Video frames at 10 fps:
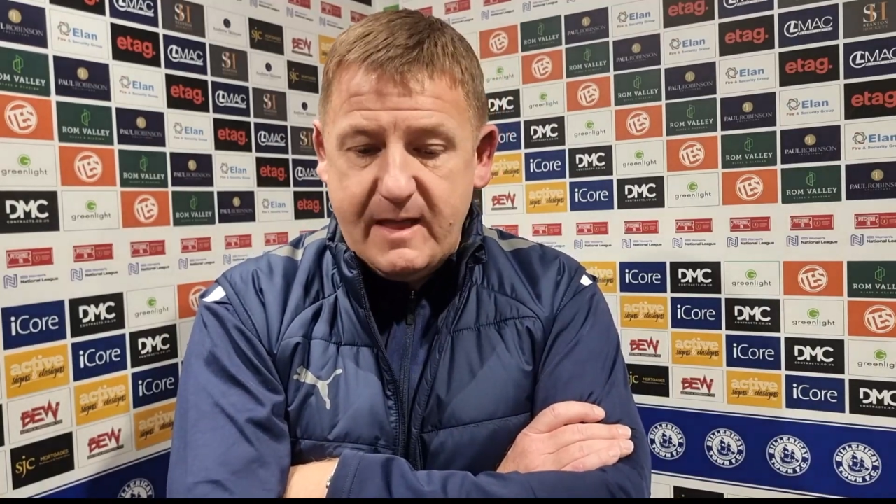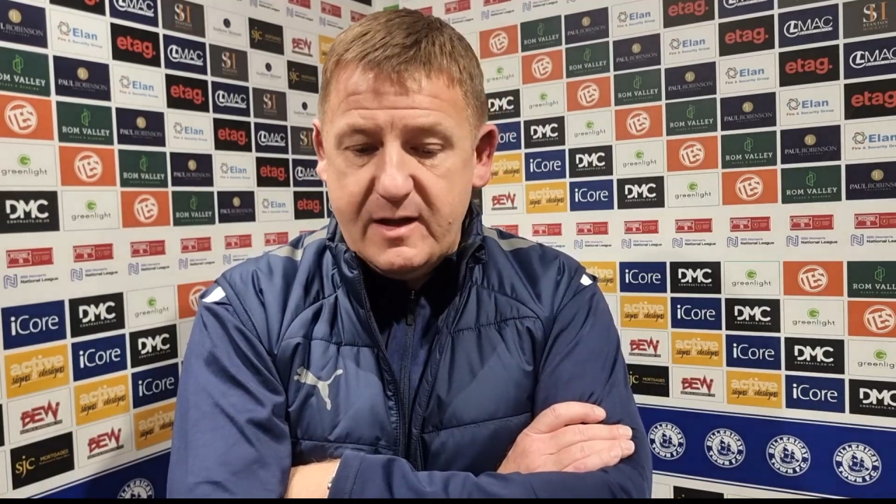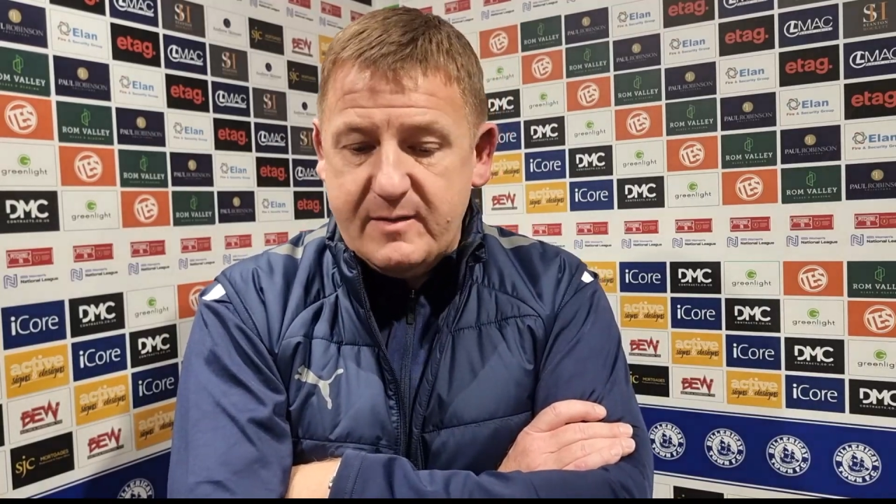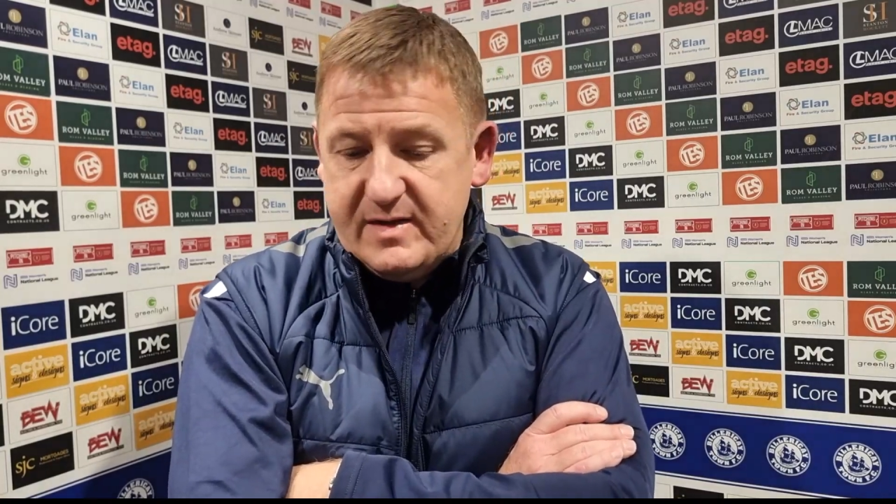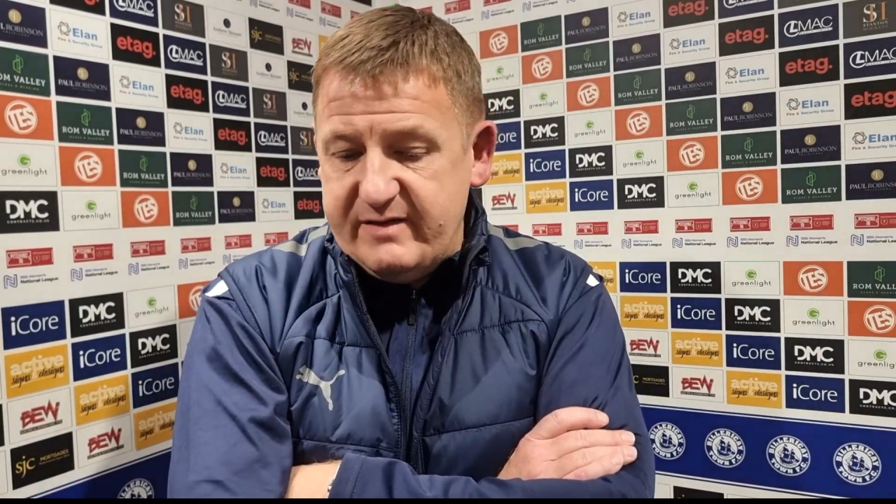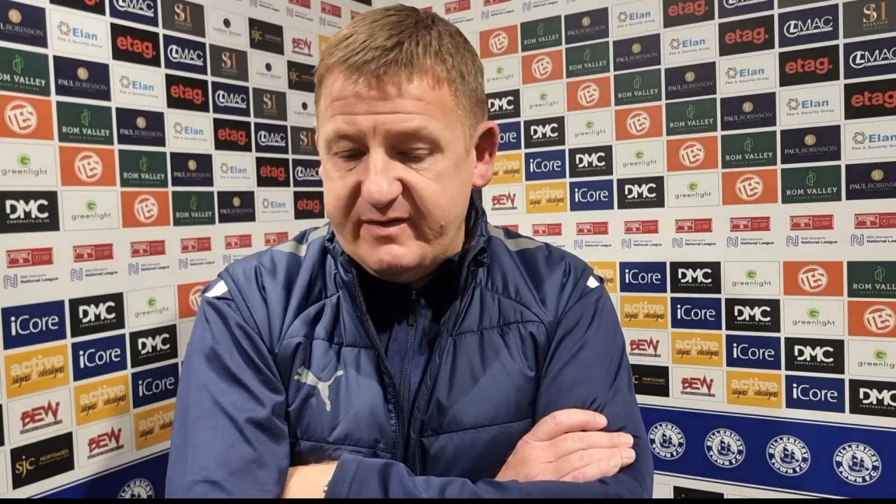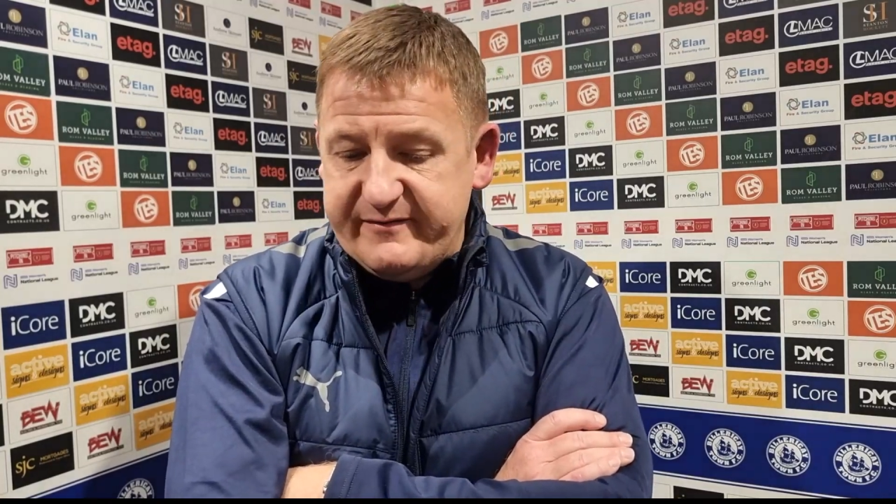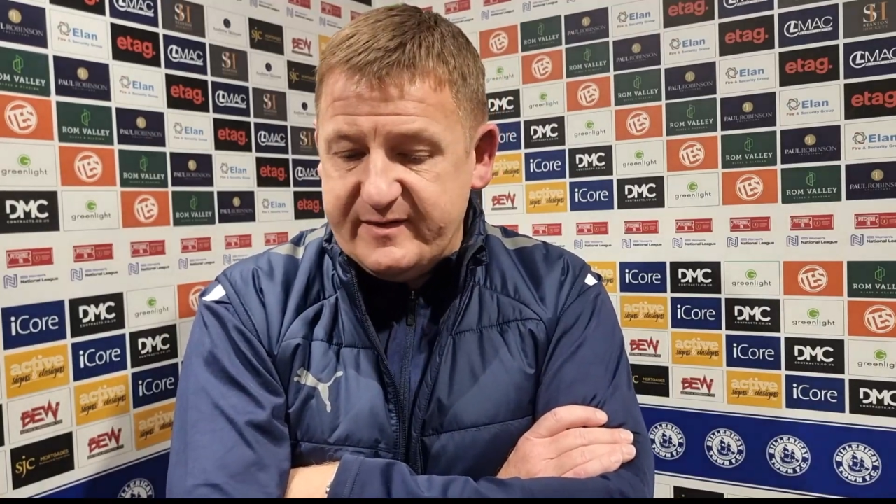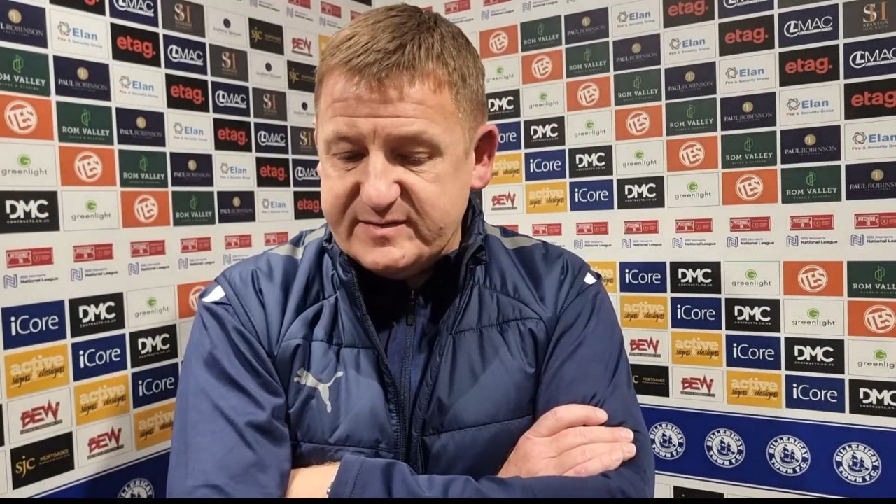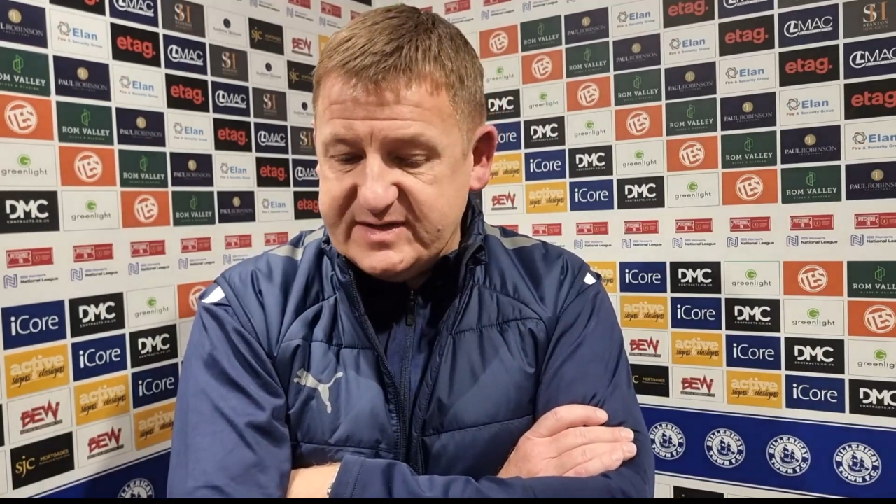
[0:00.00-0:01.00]
even
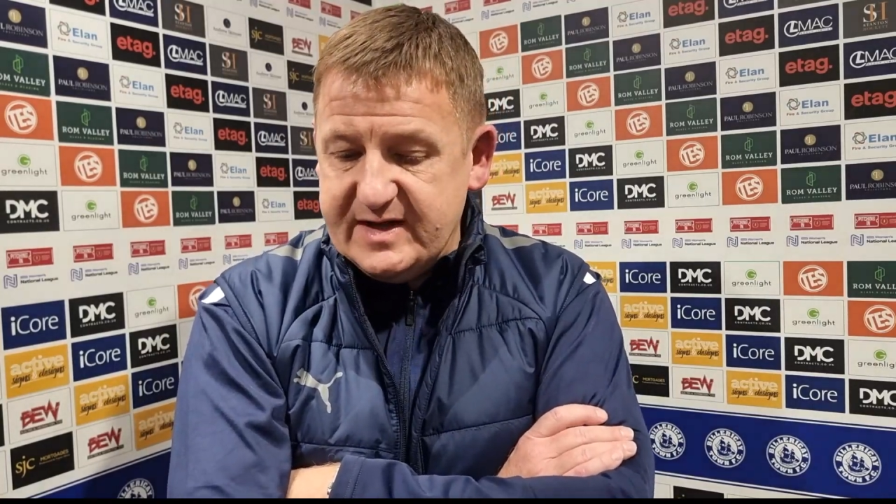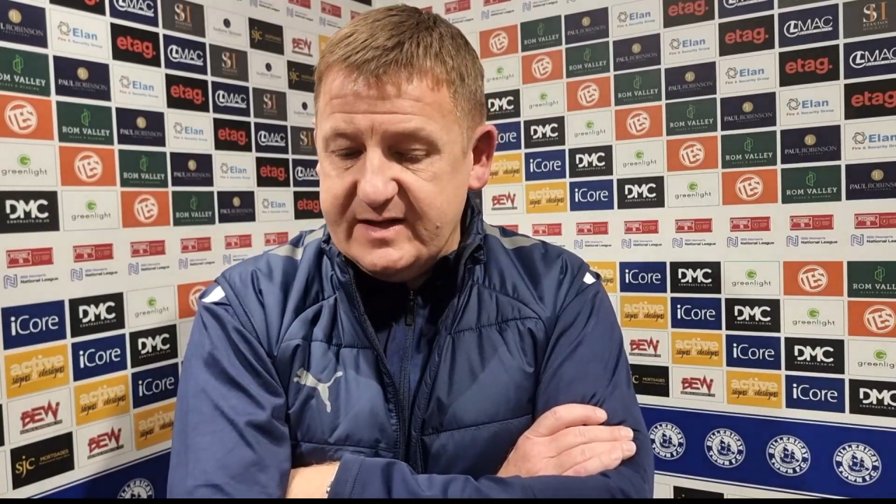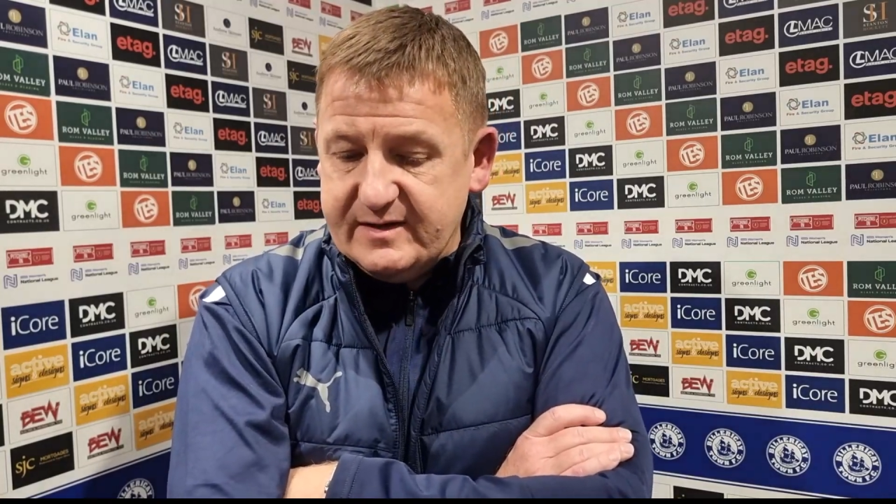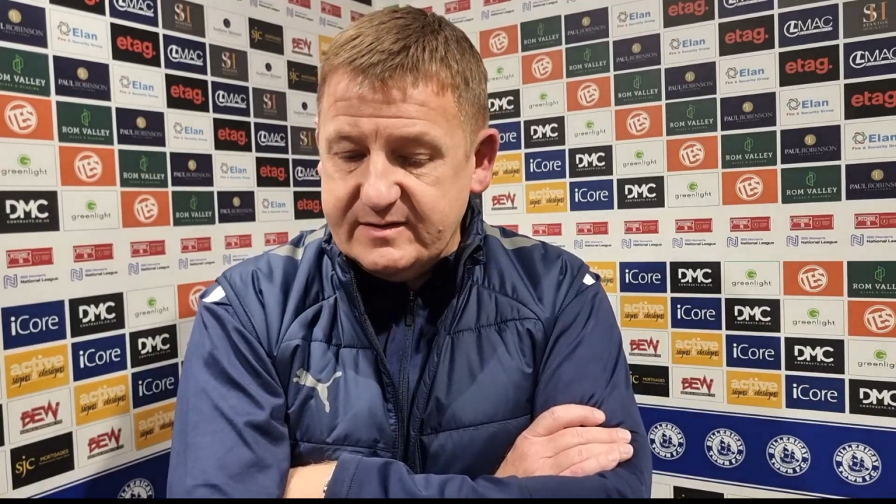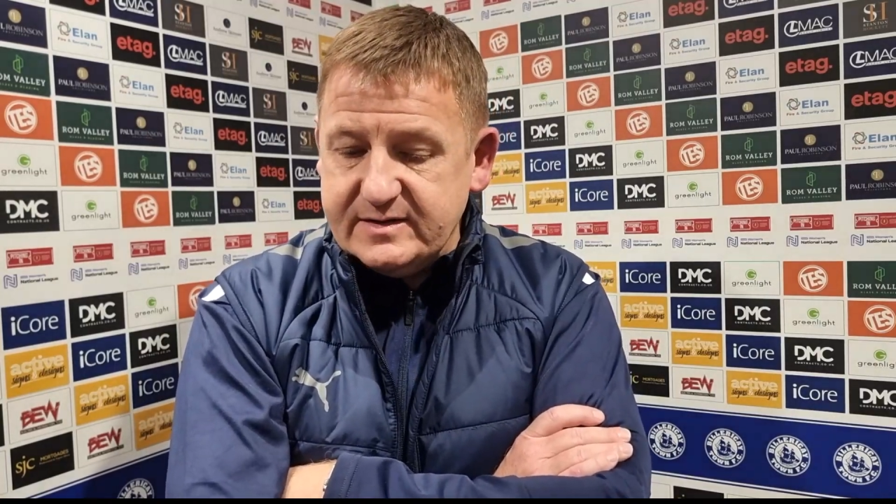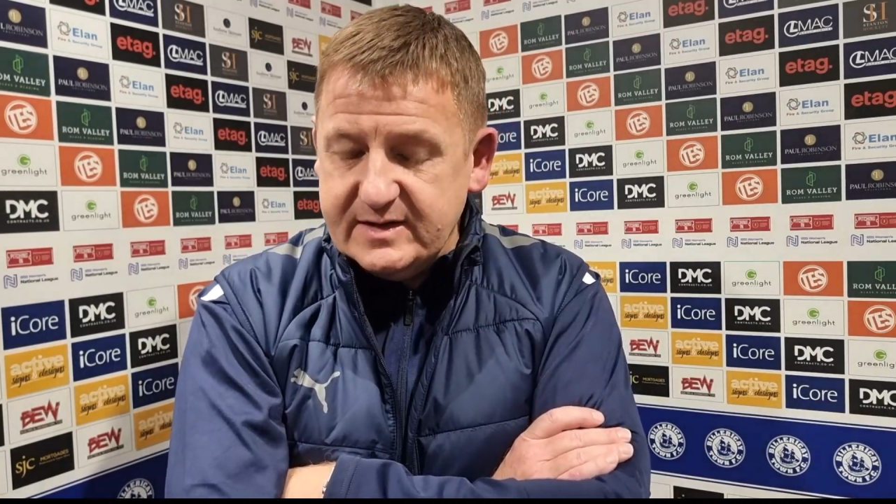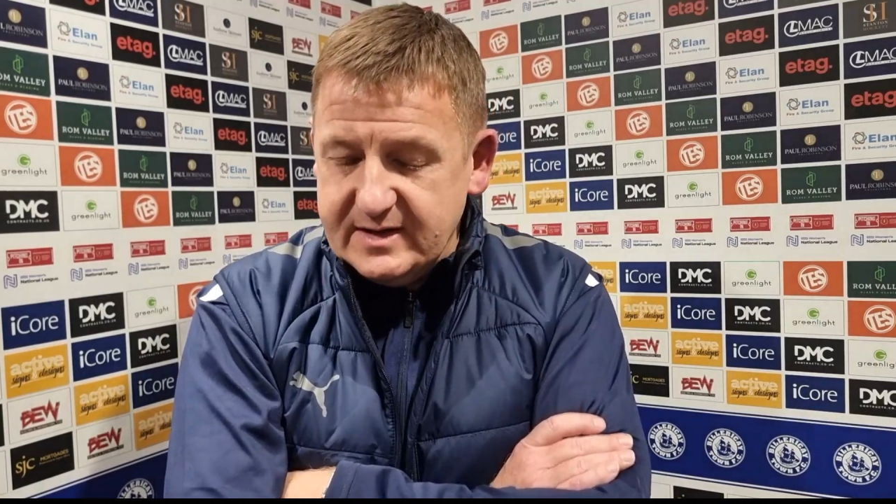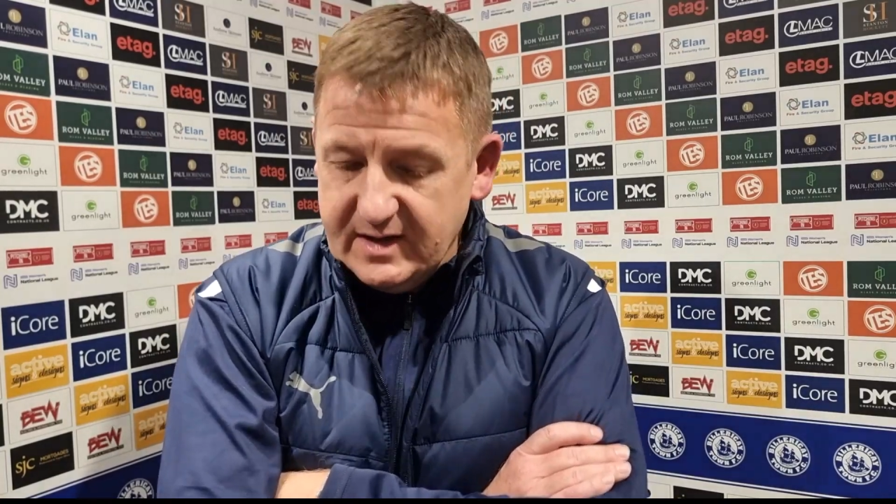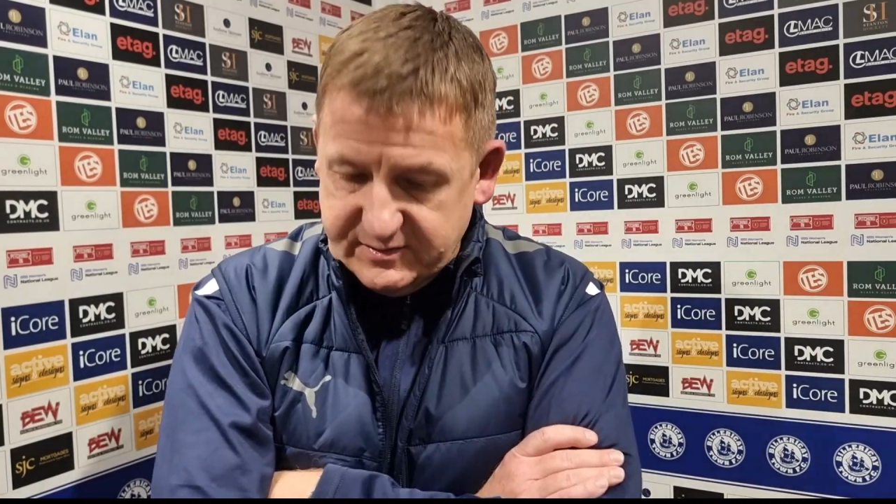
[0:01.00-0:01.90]
if I'm saying that I